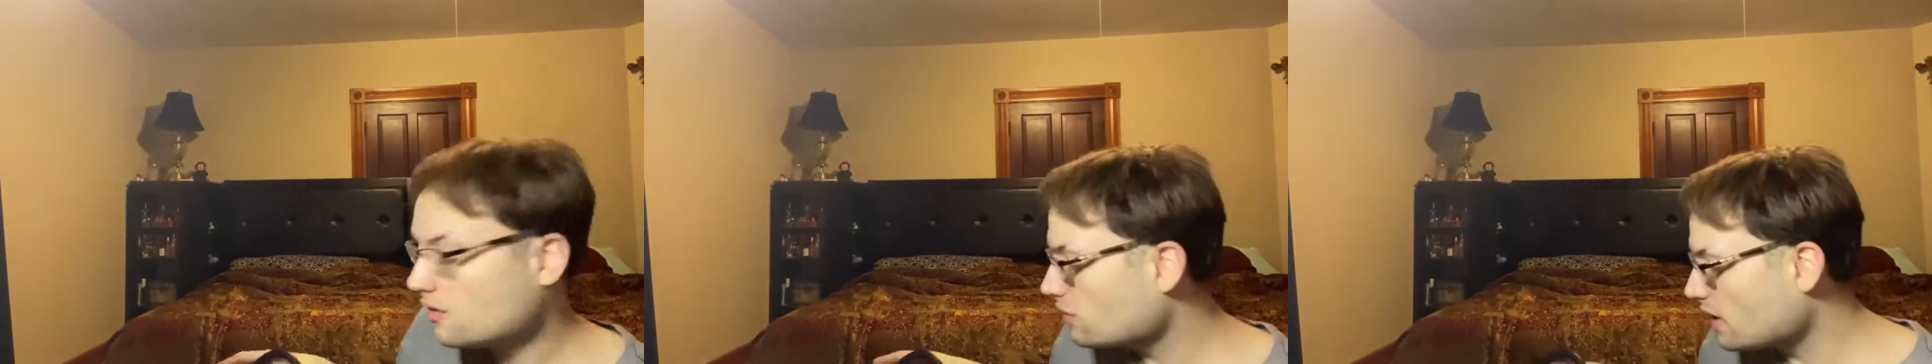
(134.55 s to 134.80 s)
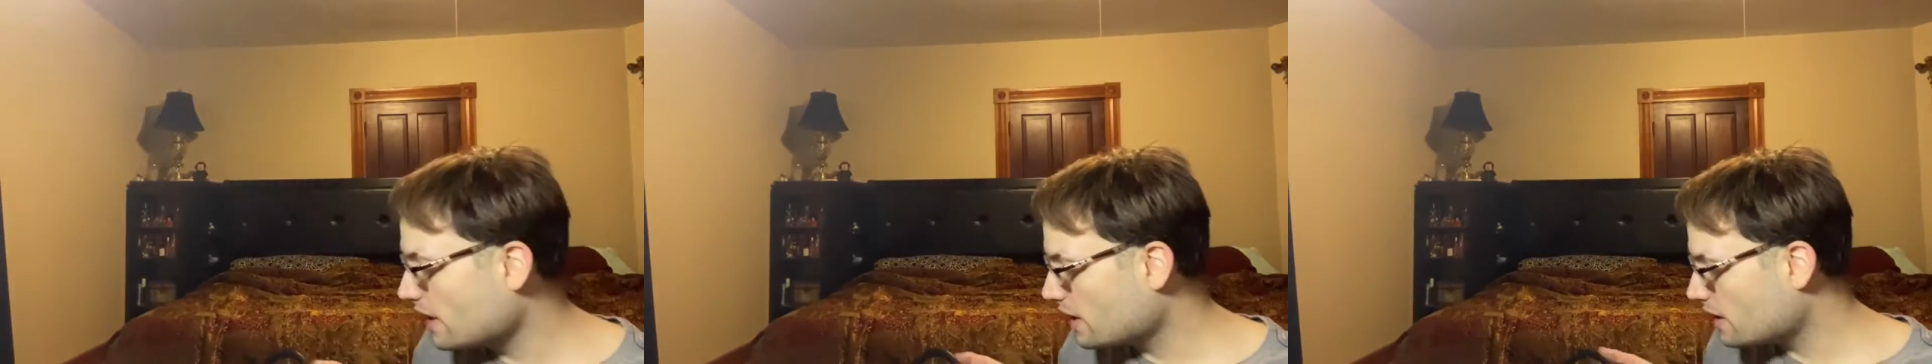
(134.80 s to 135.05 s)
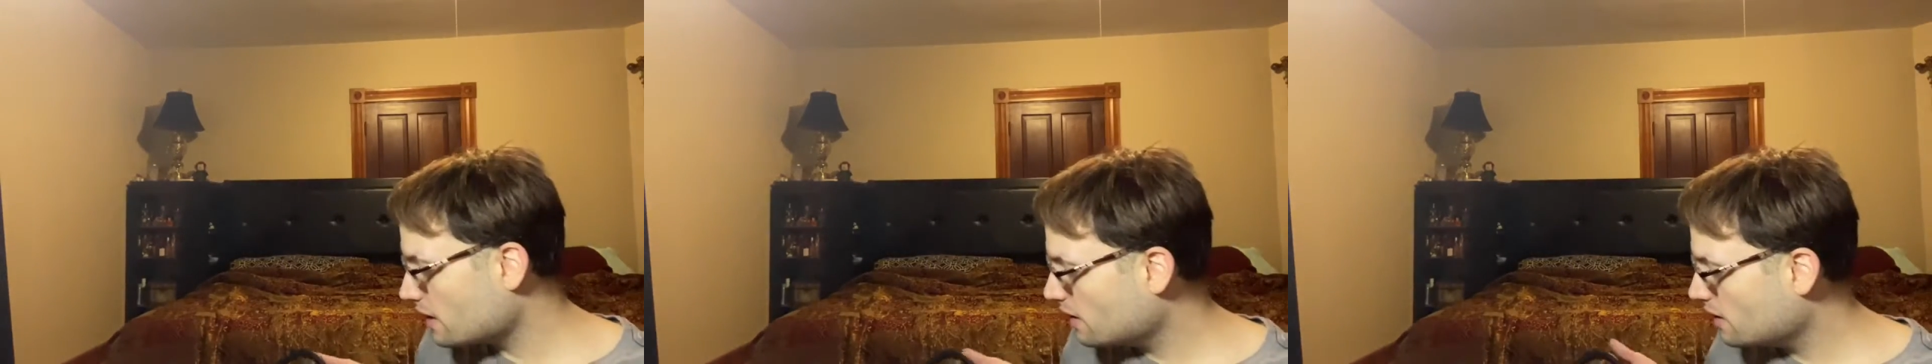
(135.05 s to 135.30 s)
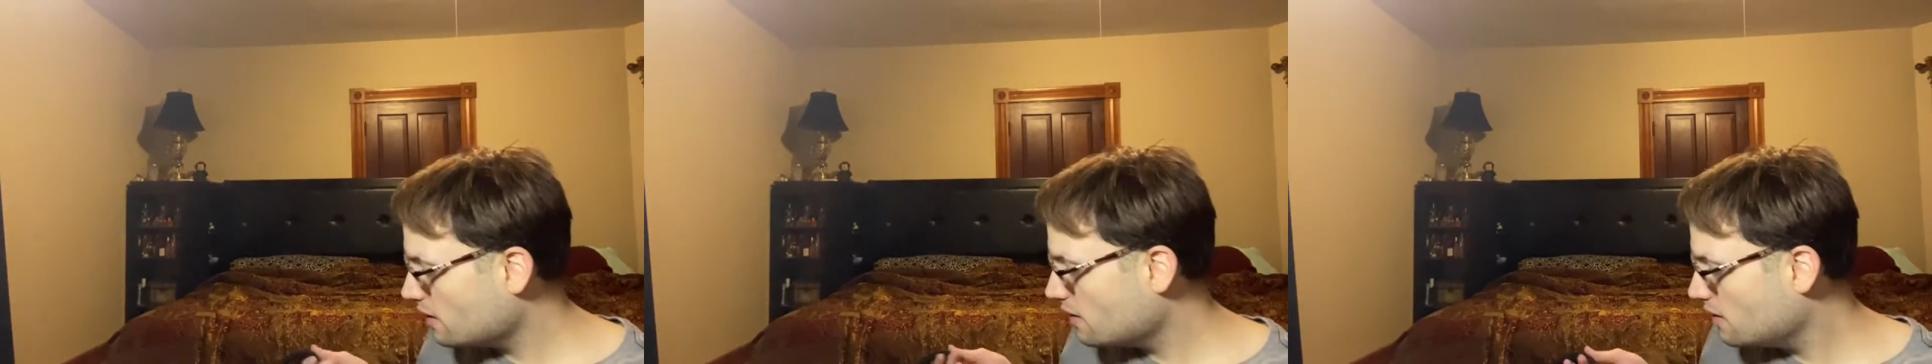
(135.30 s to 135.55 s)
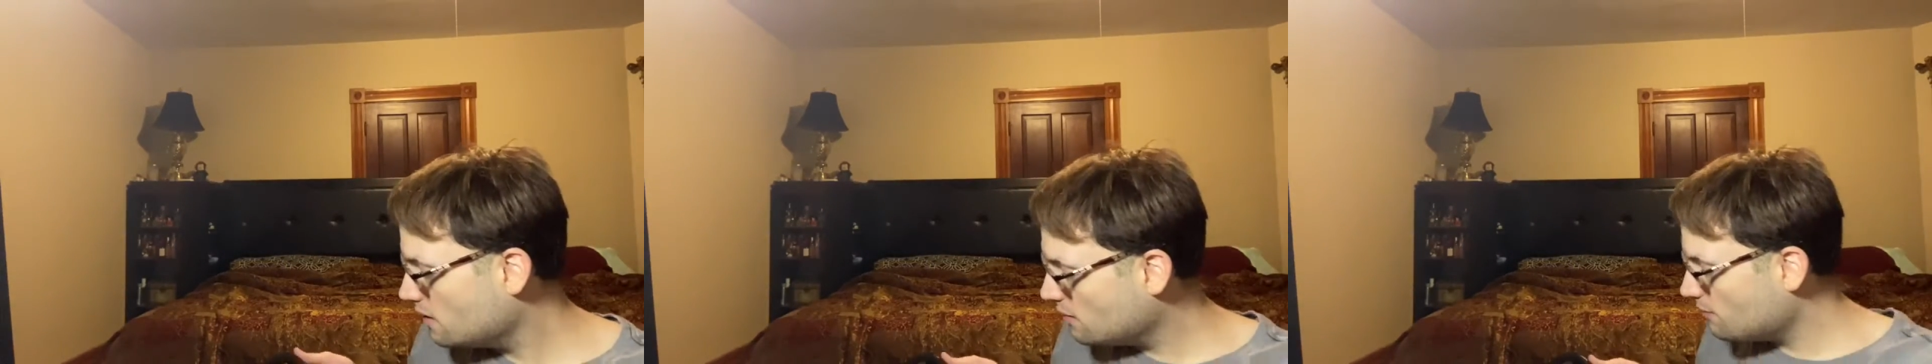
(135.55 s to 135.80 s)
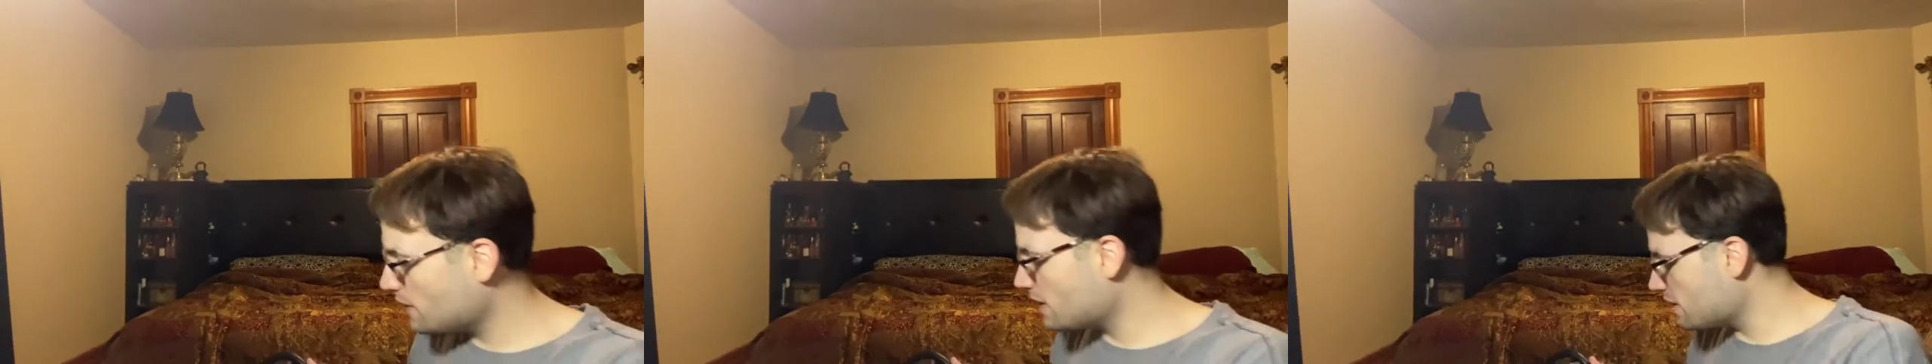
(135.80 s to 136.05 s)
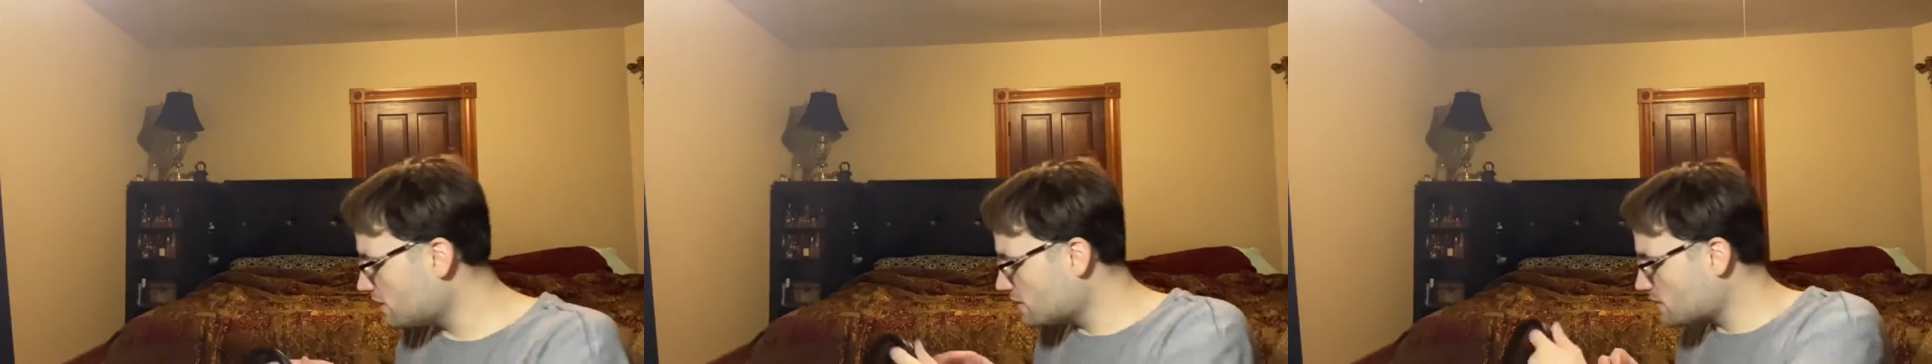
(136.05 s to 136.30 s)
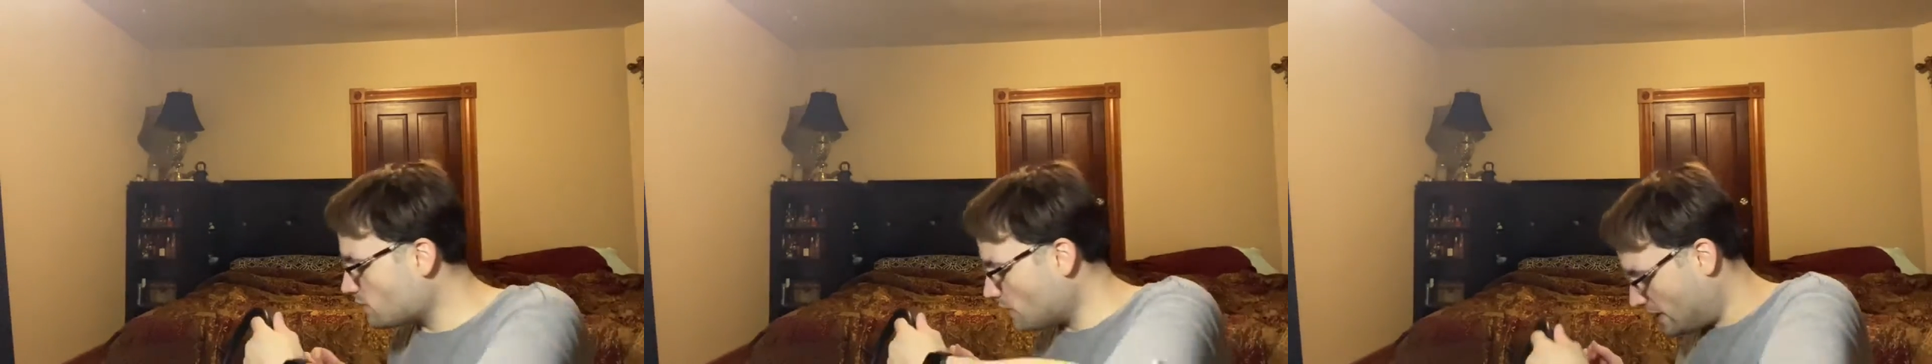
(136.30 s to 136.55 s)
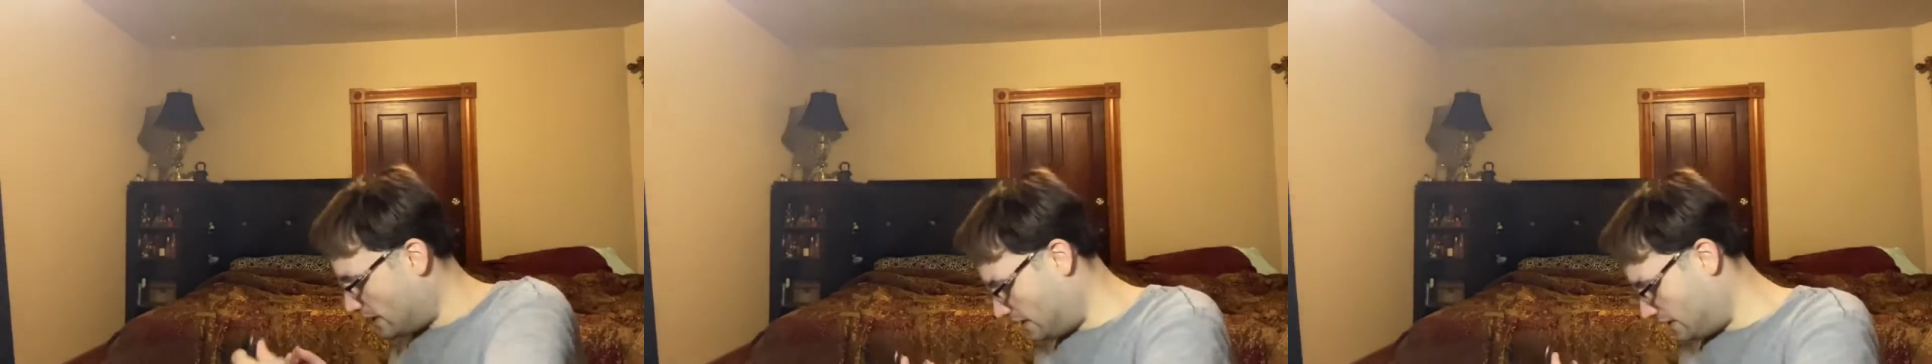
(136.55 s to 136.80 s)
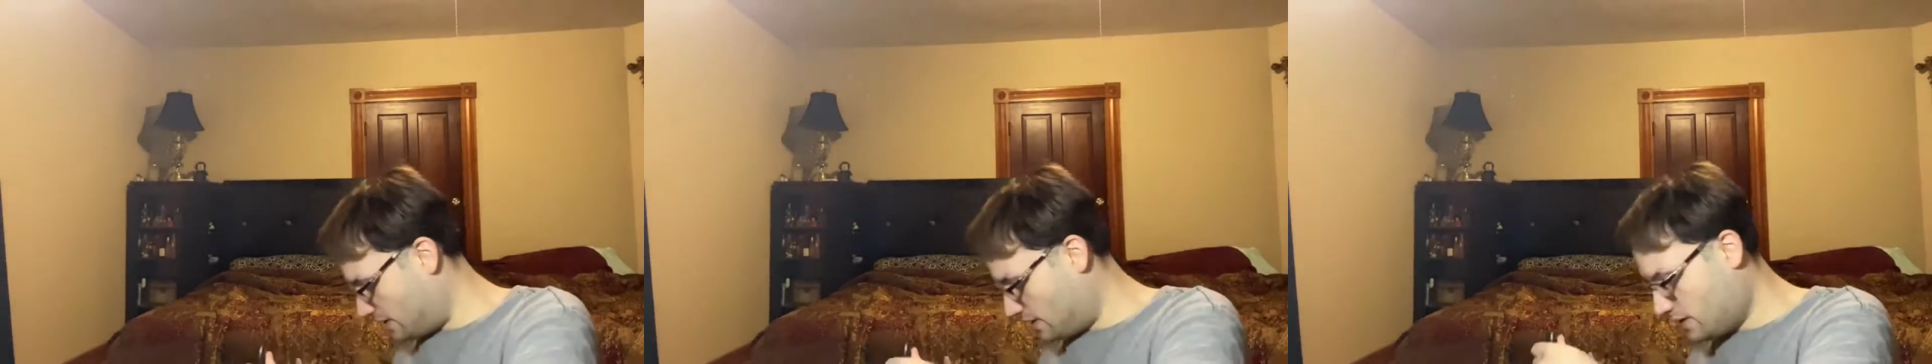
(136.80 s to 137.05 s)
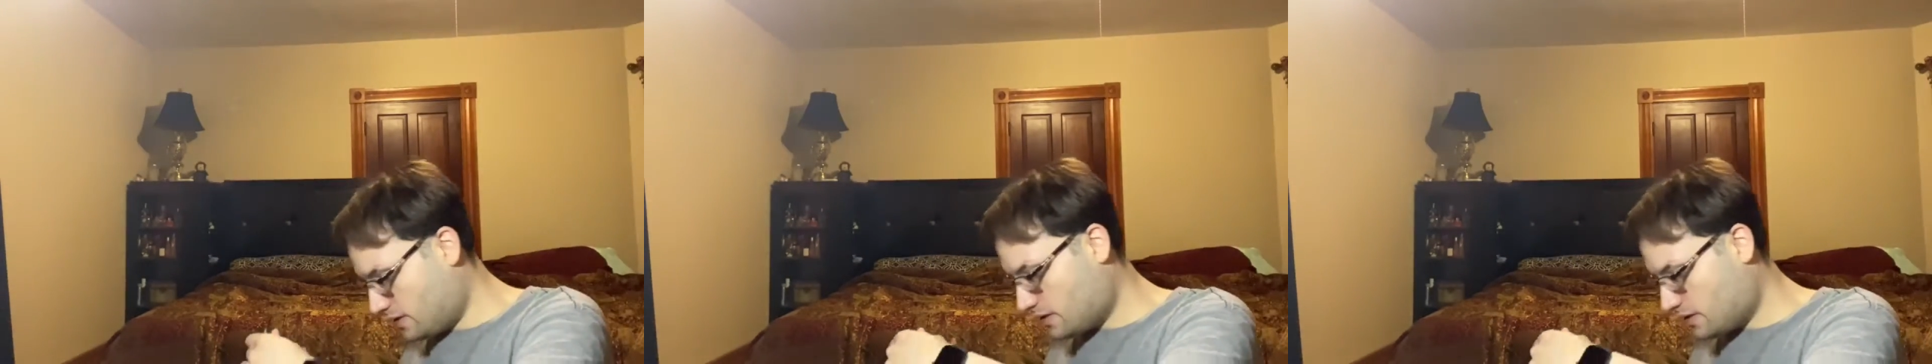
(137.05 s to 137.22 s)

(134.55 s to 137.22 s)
Like, because when